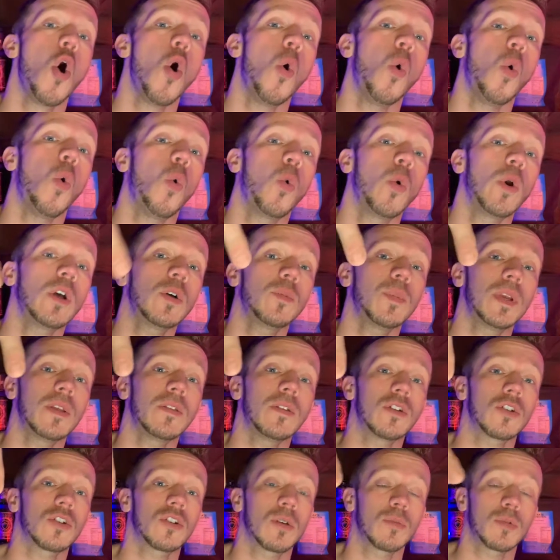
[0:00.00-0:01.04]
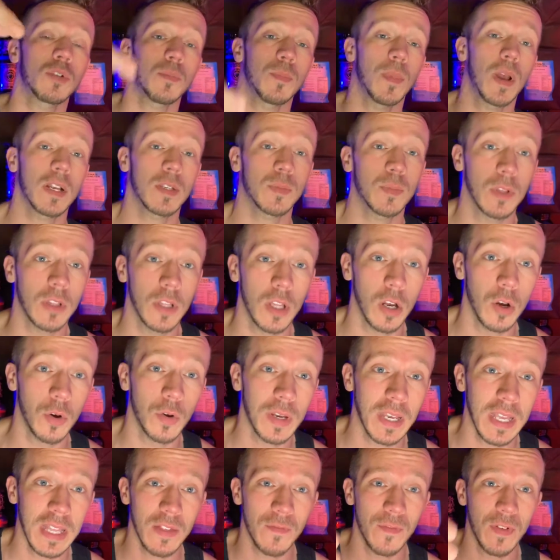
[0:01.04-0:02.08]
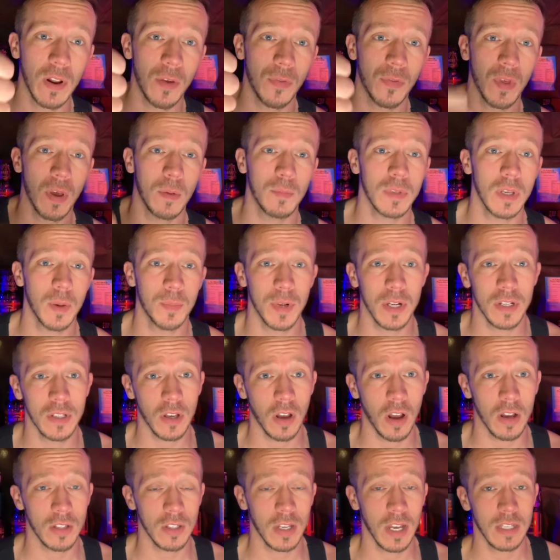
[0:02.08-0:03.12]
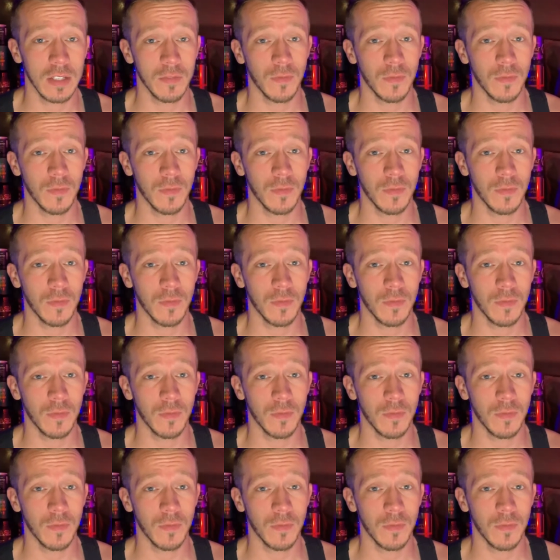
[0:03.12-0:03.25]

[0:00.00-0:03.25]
will be in the description box below. Give the video a thumbs up, doesn't cost you guys